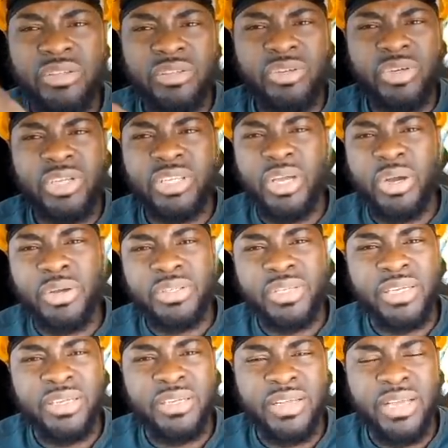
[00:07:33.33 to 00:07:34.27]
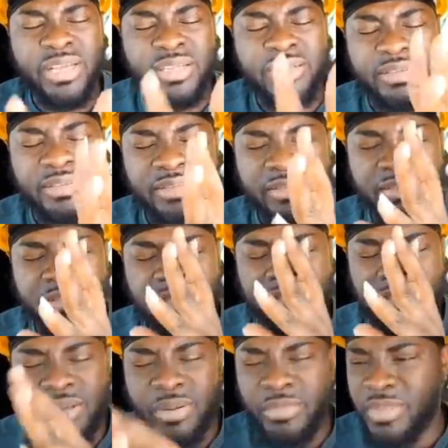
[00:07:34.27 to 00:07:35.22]
3,000 and
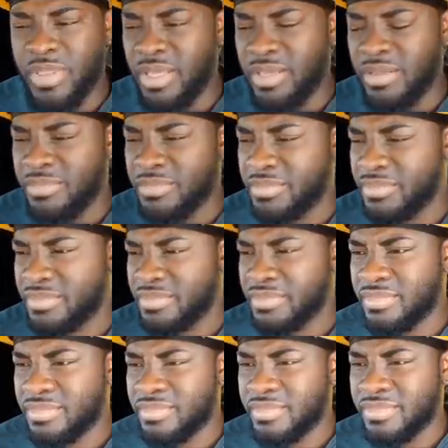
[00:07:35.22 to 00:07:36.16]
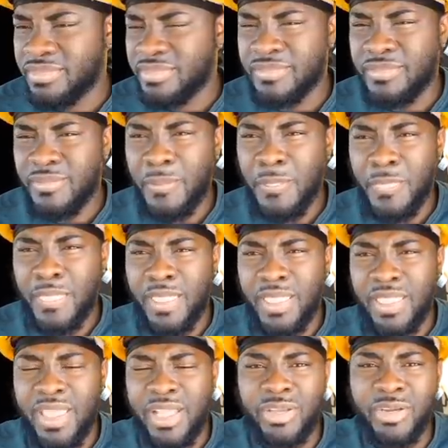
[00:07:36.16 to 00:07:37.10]
something
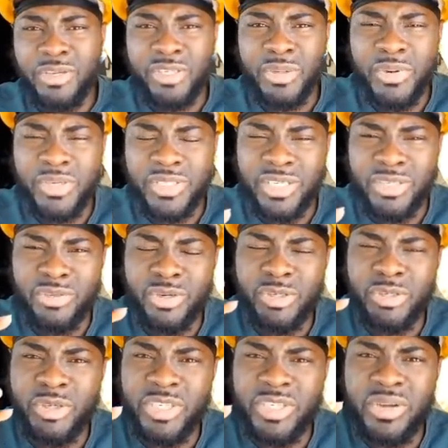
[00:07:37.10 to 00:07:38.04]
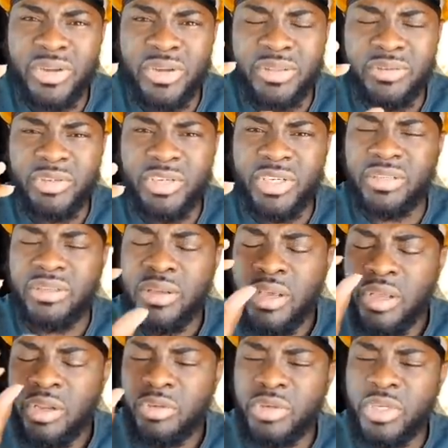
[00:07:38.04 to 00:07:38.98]
not 100% sure 3000 3,
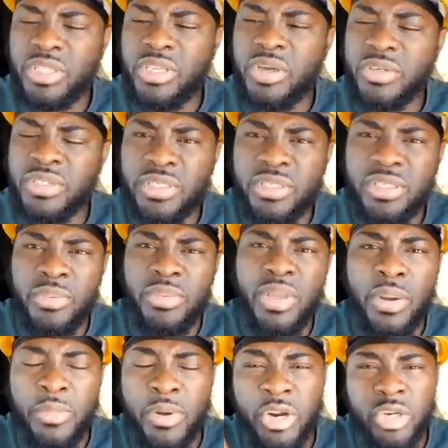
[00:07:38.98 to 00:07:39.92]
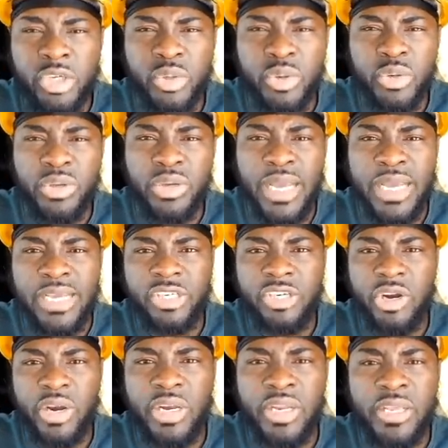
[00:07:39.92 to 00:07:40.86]
3, 000 something i'm gonna show you guys
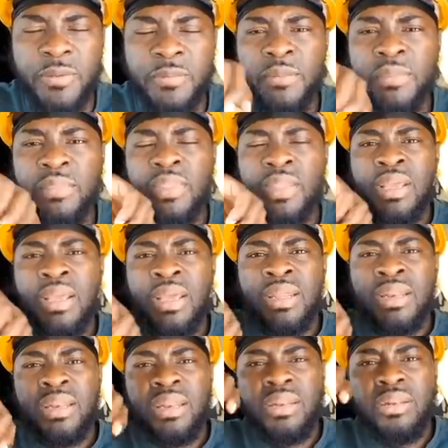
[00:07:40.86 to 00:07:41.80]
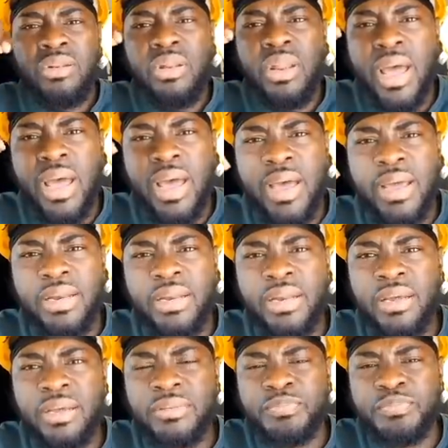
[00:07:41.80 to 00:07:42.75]
shortly and